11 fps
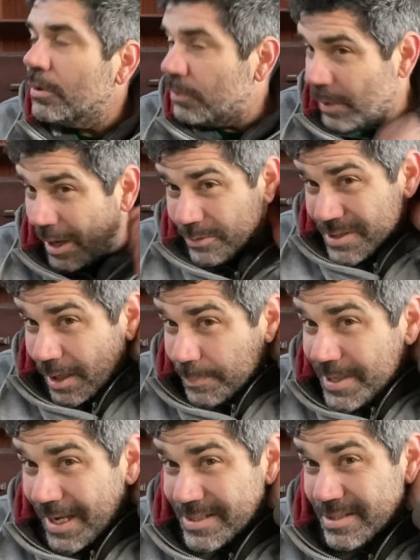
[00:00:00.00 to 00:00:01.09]
Round Top,
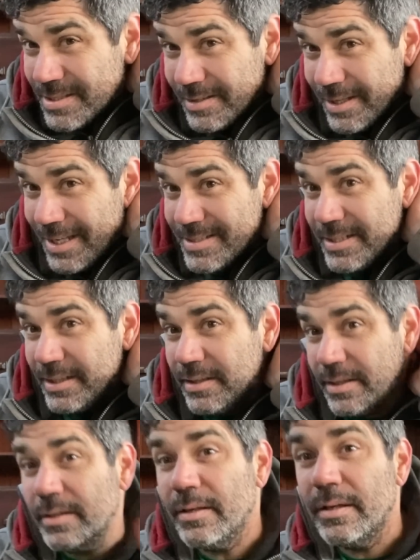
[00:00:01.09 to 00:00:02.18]
Texas to the antique
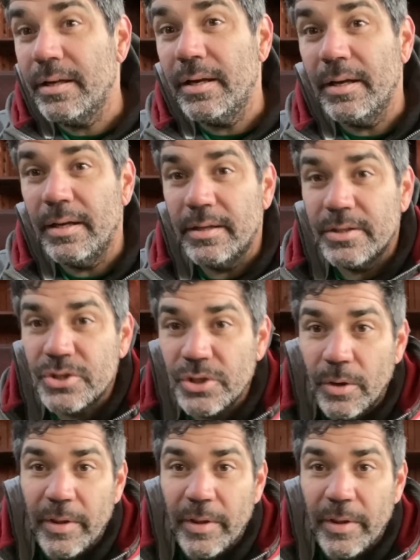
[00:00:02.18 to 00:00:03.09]
uh, show.